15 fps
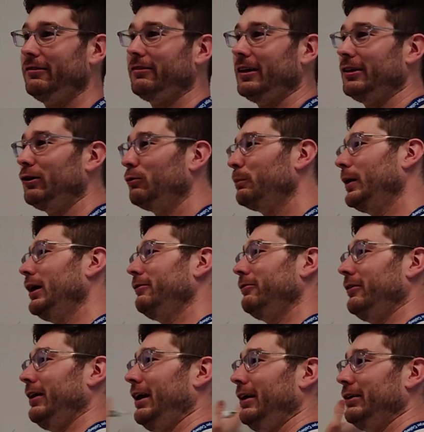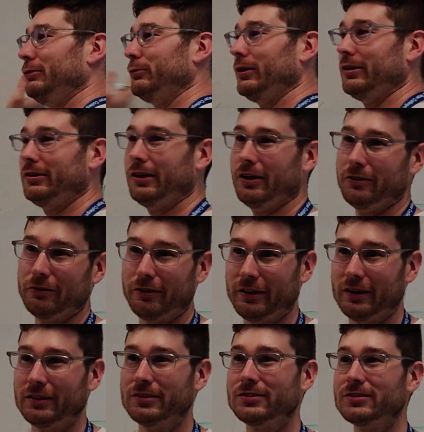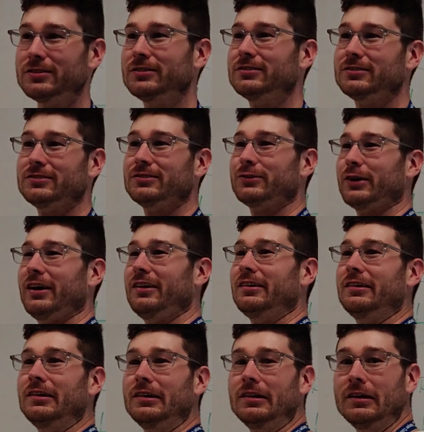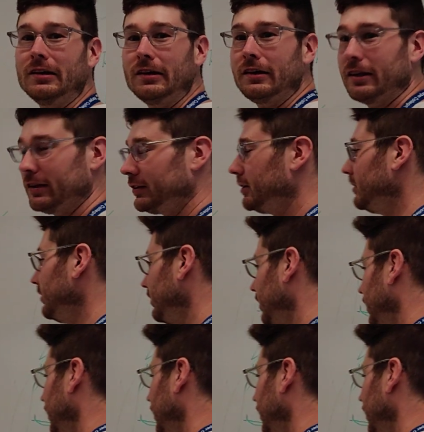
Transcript: If they don't pay for that, you run other things, okay? This is